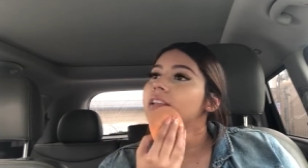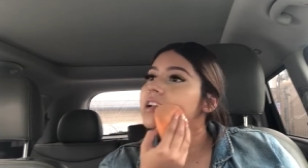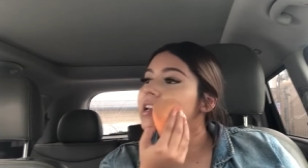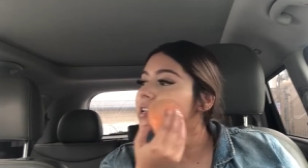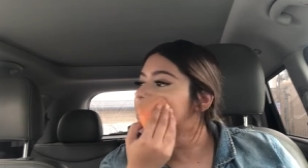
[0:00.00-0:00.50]

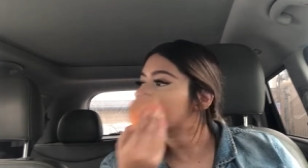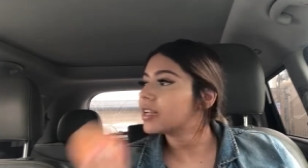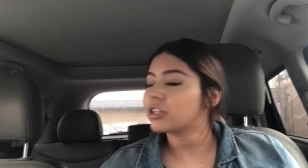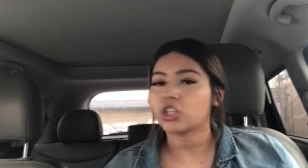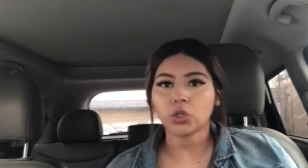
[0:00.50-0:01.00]
like, his
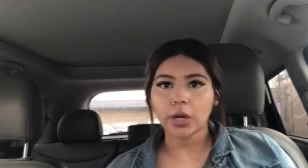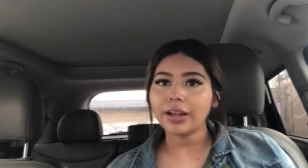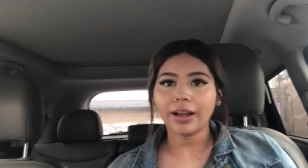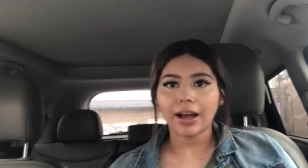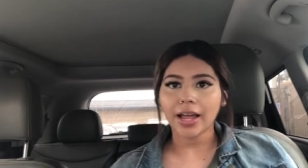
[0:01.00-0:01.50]
thing is
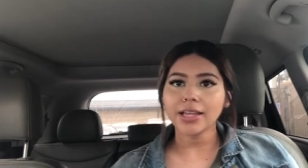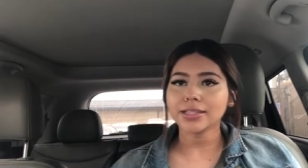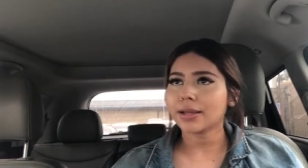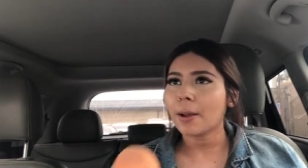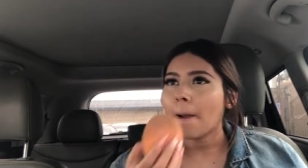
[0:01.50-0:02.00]
straight
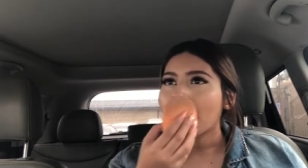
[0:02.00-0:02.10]
guys, like,